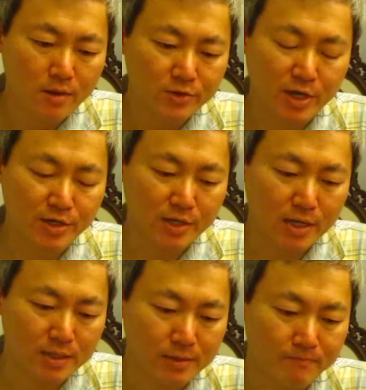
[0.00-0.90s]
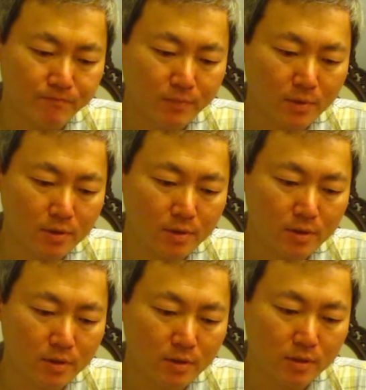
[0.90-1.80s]
Change alley.
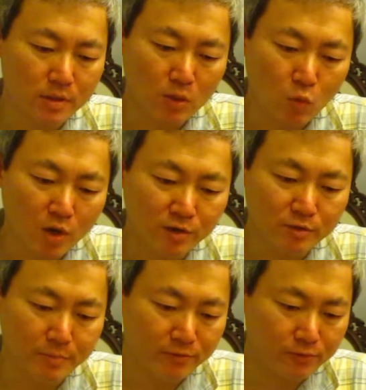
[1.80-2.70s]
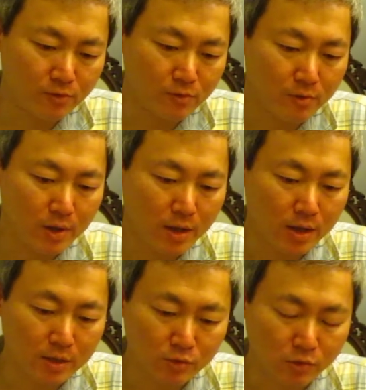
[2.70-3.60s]
The world before,
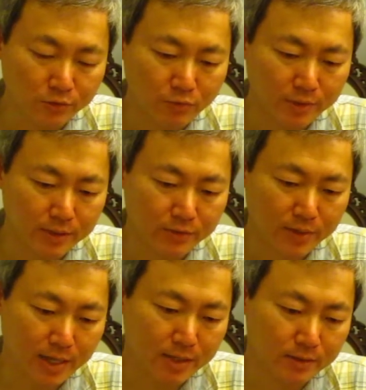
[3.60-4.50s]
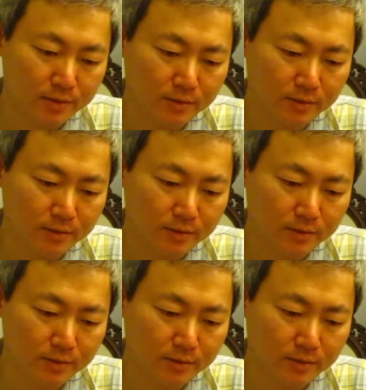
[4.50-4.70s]
and you don't want it to end.